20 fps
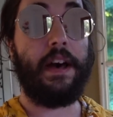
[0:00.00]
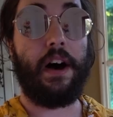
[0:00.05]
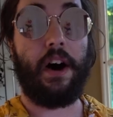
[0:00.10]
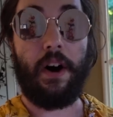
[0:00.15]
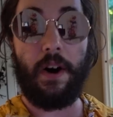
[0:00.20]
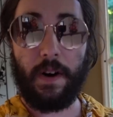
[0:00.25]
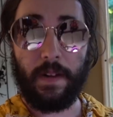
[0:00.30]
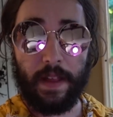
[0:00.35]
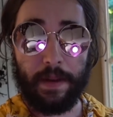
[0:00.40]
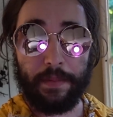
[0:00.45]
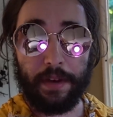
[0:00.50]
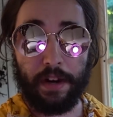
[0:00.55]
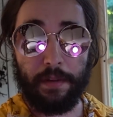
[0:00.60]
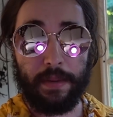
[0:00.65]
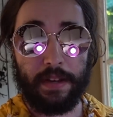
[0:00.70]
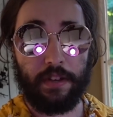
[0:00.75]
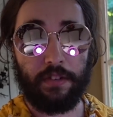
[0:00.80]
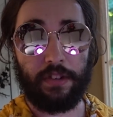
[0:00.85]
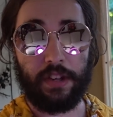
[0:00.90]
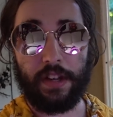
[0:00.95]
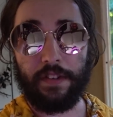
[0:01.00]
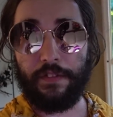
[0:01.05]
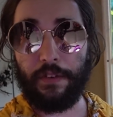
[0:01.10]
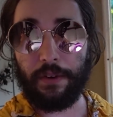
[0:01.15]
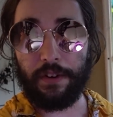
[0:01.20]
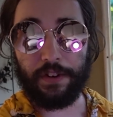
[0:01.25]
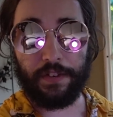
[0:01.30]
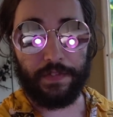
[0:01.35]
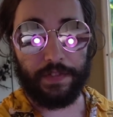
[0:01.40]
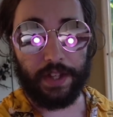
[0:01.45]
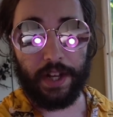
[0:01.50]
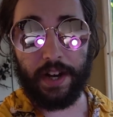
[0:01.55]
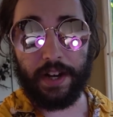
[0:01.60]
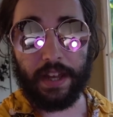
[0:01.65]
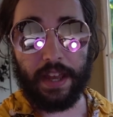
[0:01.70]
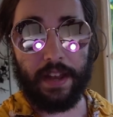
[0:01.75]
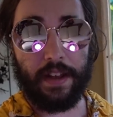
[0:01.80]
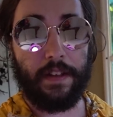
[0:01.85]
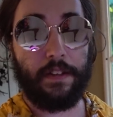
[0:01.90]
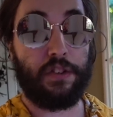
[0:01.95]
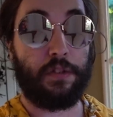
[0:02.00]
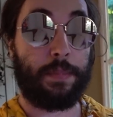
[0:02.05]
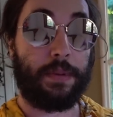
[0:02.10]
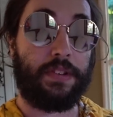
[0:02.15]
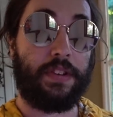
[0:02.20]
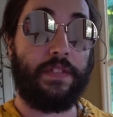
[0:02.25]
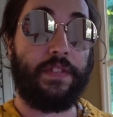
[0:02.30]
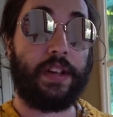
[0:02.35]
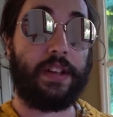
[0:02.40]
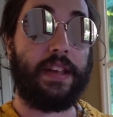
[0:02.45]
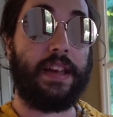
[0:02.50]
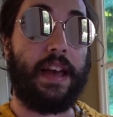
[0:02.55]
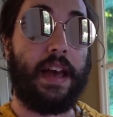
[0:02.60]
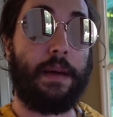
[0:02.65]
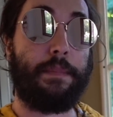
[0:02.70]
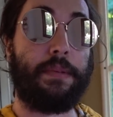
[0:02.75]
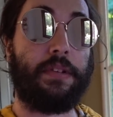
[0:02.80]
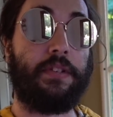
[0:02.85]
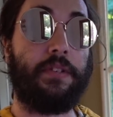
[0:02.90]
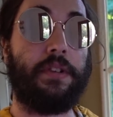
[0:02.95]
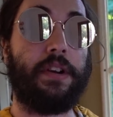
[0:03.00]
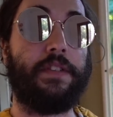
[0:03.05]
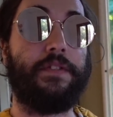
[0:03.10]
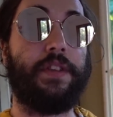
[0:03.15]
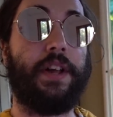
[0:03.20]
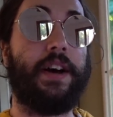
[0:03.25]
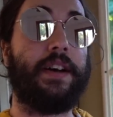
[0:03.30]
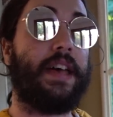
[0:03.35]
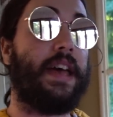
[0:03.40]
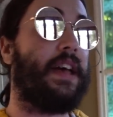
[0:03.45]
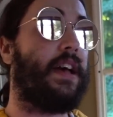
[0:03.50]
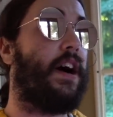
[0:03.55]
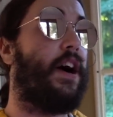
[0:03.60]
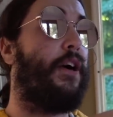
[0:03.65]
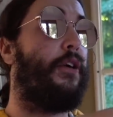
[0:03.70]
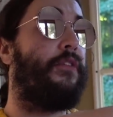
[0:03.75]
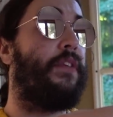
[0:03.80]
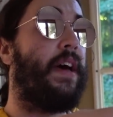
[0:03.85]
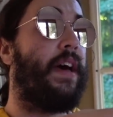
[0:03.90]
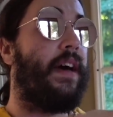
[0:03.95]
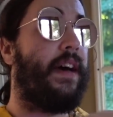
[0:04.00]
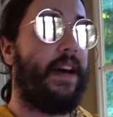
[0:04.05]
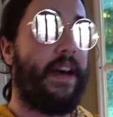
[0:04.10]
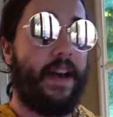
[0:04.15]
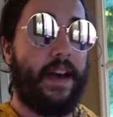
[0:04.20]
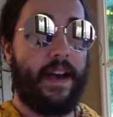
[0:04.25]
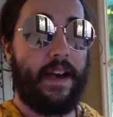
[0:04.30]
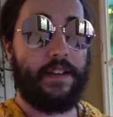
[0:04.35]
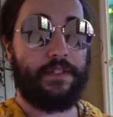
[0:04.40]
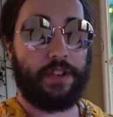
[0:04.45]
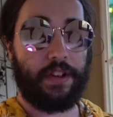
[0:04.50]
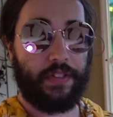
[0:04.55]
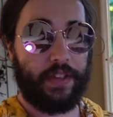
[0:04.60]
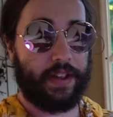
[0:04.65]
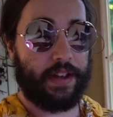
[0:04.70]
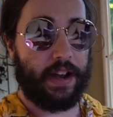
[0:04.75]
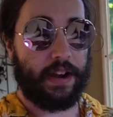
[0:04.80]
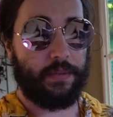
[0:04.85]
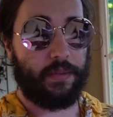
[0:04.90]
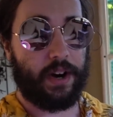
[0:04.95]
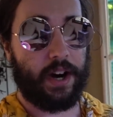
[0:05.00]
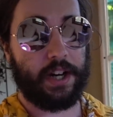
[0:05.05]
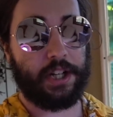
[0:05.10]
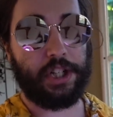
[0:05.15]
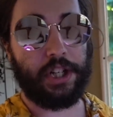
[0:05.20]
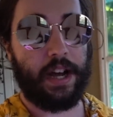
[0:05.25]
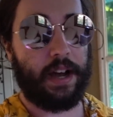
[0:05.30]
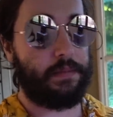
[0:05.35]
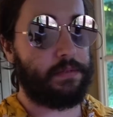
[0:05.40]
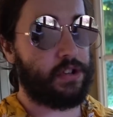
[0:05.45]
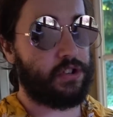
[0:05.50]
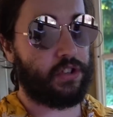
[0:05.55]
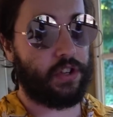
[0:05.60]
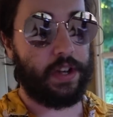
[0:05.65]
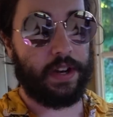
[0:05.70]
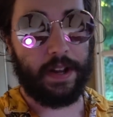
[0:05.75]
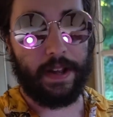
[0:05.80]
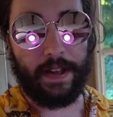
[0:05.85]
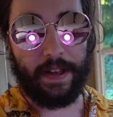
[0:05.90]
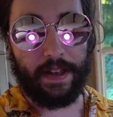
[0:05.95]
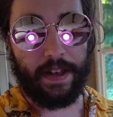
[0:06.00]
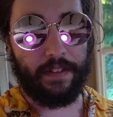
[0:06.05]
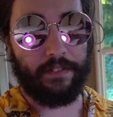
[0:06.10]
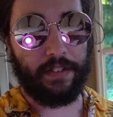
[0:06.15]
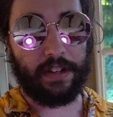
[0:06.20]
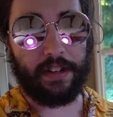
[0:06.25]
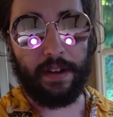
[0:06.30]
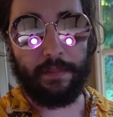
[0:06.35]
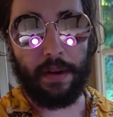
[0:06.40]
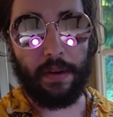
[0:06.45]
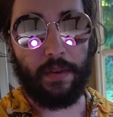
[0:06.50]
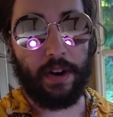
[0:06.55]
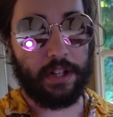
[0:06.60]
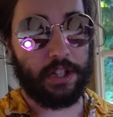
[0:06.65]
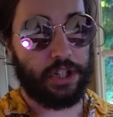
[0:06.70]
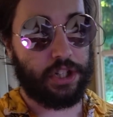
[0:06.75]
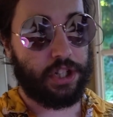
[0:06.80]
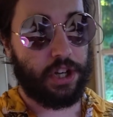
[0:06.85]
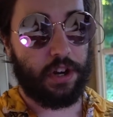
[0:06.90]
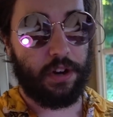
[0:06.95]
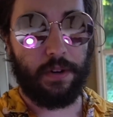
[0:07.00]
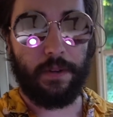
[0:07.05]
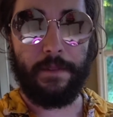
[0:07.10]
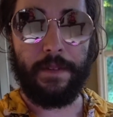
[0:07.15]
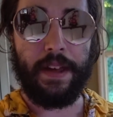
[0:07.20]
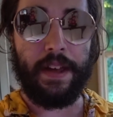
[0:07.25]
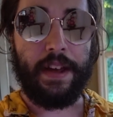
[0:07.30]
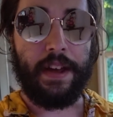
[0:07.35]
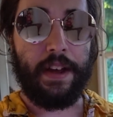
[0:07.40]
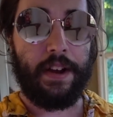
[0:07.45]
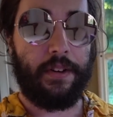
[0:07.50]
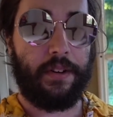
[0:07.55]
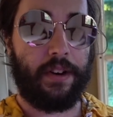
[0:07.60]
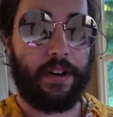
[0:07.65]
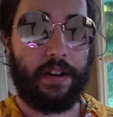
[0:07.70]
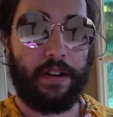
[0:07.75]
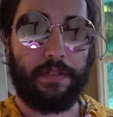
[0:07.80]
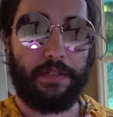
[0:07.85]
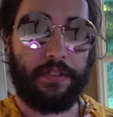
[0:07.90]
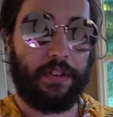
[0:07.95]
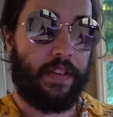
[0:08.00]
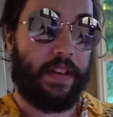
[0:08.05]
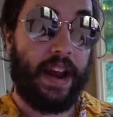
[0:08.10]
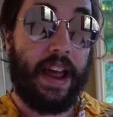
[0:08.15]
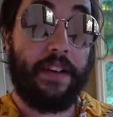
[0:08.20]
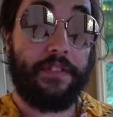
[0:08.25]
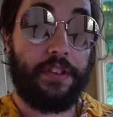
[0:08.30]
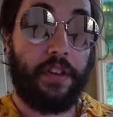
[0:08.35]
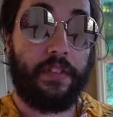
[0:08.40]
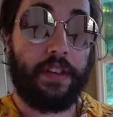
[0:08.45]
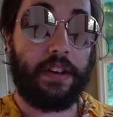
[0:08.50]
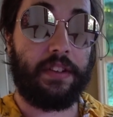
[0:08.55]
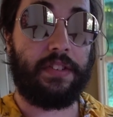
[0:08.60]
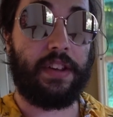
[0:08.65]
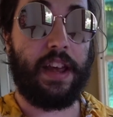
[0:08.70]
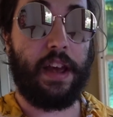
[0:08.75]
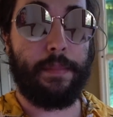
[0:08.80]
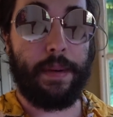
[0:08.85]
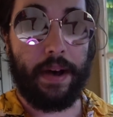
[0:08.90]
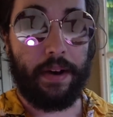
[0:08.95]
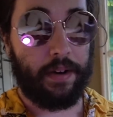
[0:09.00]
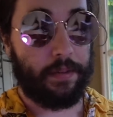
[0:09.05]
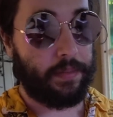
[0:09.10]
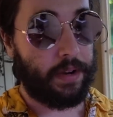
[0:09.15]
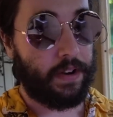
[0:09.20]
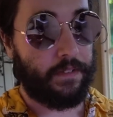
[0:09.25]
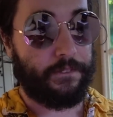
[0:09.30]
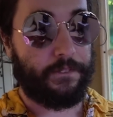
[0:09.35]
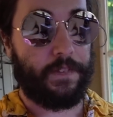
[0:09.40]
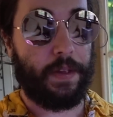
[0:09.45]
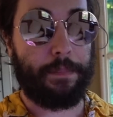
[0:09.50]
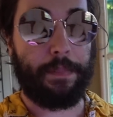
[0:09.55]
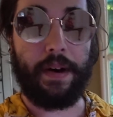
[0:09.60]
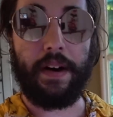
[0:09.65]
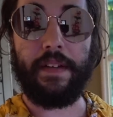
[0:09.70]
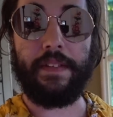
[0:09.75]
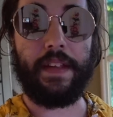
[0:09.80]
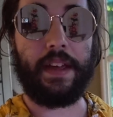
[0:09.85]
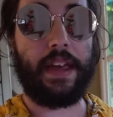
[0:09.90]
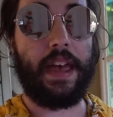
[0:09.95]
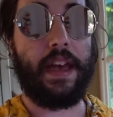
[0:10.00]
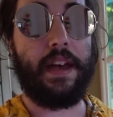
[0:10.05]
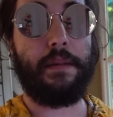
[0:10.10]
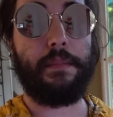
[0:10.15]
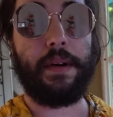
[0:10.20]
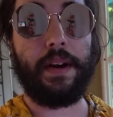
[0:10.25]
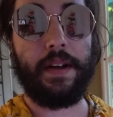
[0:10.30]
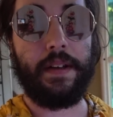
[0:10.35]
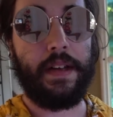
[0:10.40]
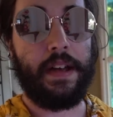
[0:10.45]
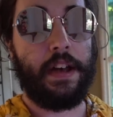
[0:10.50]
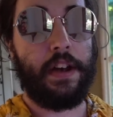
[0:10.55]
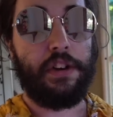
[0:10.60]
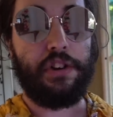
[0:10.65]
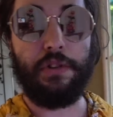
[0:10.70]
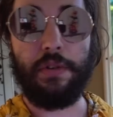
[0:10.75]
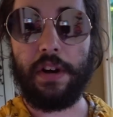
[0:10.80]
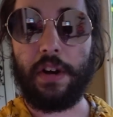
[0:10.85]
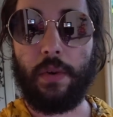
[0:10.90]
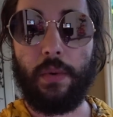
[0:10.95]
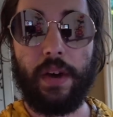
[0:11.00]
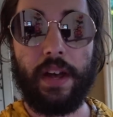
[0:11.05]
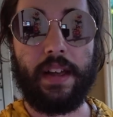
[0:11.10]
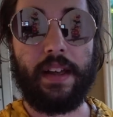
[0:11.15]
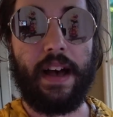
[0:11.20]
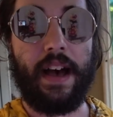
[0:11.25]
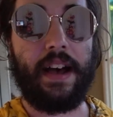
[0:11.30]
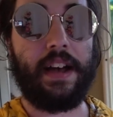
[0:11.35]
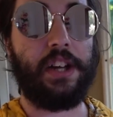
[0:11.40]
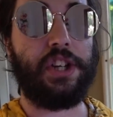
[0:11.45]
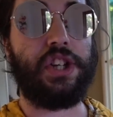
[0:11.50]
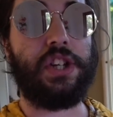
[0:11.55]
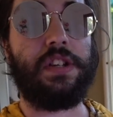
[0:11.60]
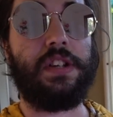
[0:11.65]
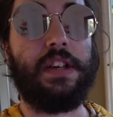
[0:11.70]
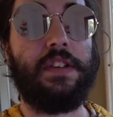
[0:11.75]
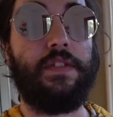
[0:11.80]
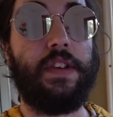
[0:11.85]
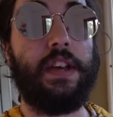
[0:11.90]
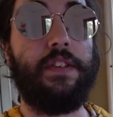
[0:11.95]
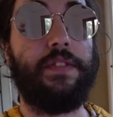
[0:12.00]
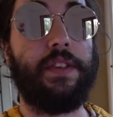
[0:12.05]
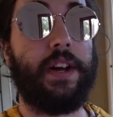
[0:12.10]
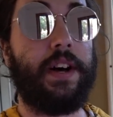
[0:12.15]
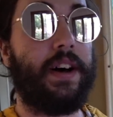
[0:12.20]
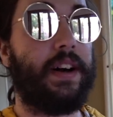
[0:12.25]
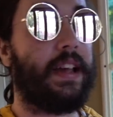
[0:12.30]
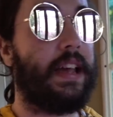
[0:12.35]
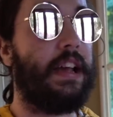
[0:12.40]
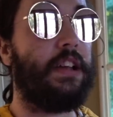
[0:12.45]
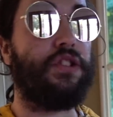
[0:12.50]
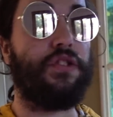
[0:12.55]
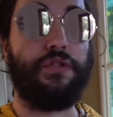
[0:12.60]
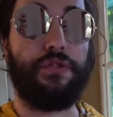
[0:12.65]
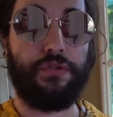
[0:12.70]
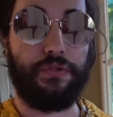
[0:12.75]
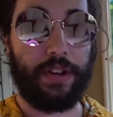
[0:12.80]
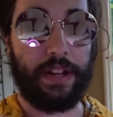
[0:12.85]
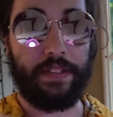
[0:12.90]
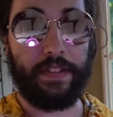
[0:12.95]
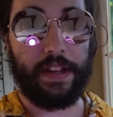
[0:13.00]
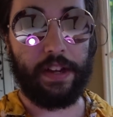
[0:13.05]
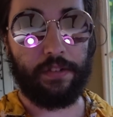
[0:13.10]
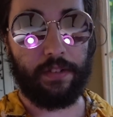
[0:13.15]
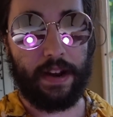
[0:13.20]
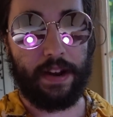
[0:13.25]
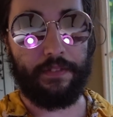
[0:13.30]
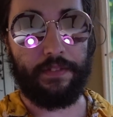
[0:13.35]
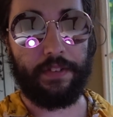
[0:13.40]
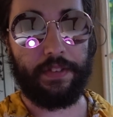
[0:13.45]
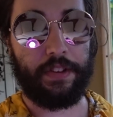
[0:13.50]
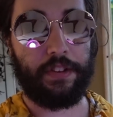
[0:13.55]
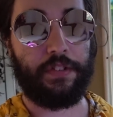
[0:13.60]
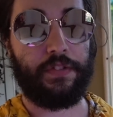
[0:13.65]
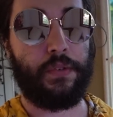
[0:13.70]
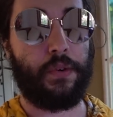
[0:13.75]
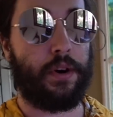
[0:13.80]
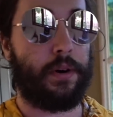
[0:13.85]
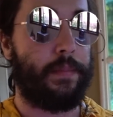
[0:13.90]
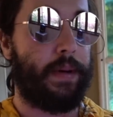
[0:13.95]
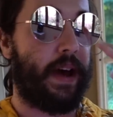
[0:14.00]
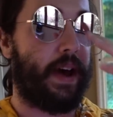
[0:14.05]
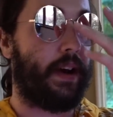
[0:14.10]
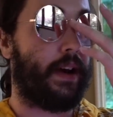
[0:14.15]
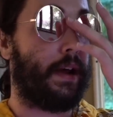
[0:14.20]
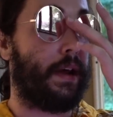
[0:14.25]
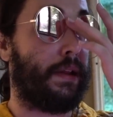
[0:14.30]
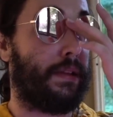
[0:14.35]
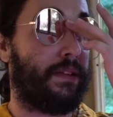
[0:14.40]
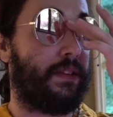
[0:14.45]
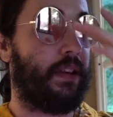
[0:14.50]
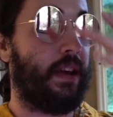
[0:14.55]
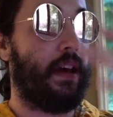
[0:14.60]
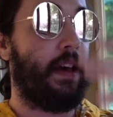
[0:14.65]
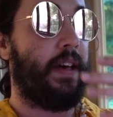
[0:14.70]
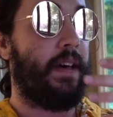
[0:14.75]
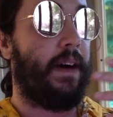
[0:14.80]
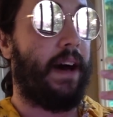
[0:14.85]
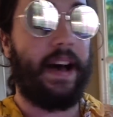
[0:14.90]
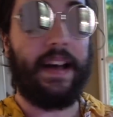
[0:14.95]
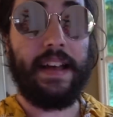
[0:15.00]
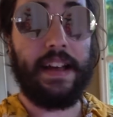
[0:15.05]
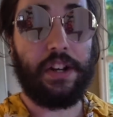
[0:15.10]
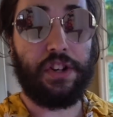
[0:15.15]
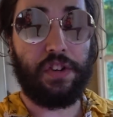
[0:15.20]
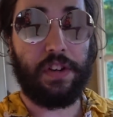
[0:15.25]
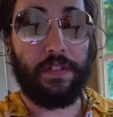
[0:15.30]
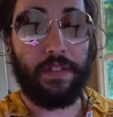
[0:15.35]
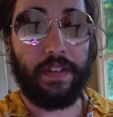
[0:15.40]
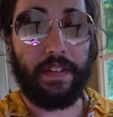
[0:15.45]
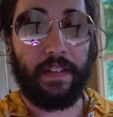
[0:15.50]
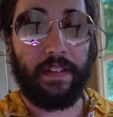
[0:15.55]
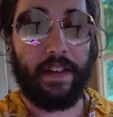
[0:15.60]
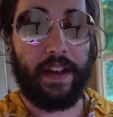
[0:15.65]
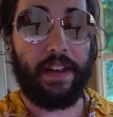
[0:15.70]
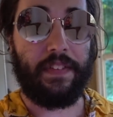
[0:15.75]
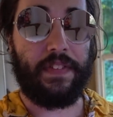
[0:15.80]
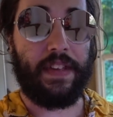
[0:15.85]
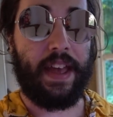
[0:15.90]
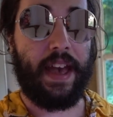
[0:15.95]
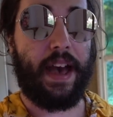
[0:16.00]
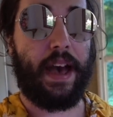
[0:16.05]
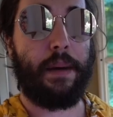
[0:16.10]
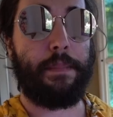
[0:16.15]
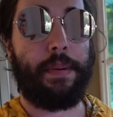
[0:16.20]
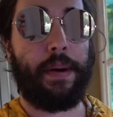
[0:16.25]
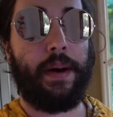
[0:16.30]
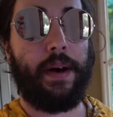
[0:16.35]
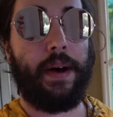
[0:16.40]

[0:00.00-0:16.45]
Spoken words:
All I'm going to be using it for is vlogging, specifically episodic vlogging of everything I watch. I'm just going to, every time I watch a show, or so that I have something to say about, I'm going to flip on the camera, do a quick IGTV vlog. It's really great for this format. I actually really like the app.